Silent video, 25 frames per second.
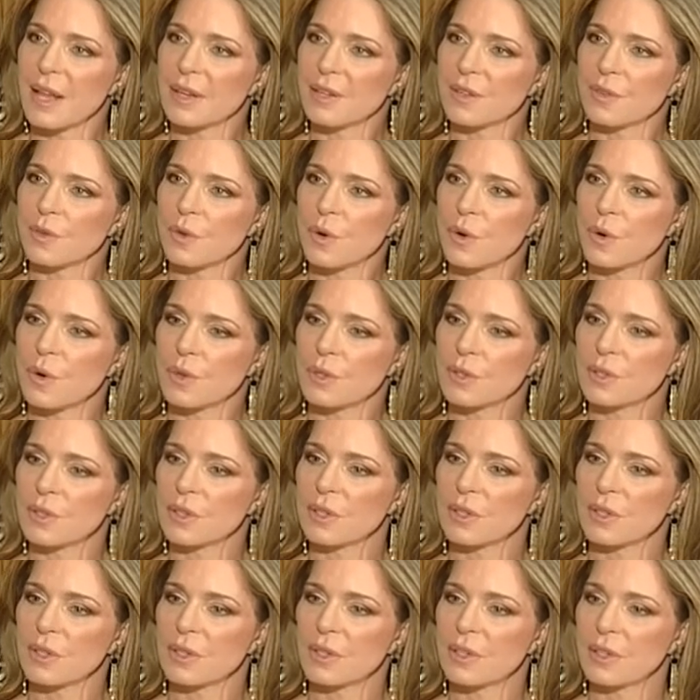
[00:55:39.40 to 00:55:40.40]
of
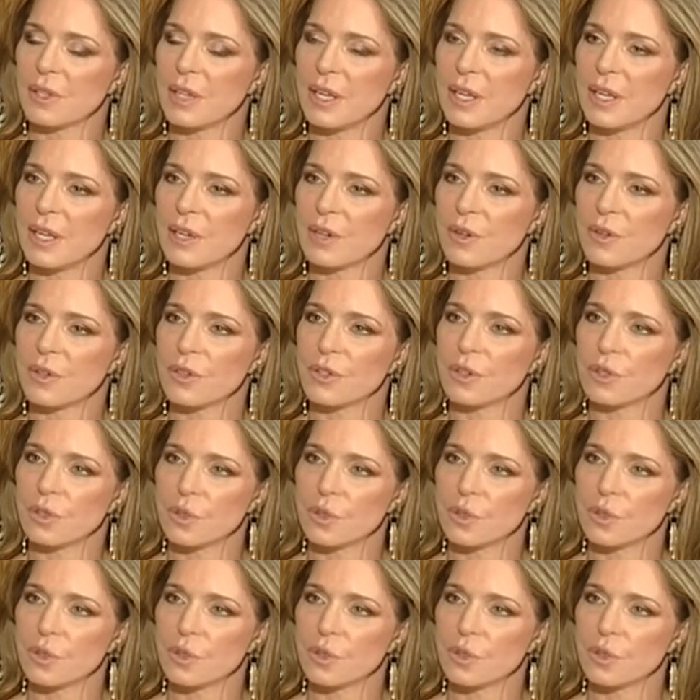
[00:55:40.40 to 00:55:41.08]
course here in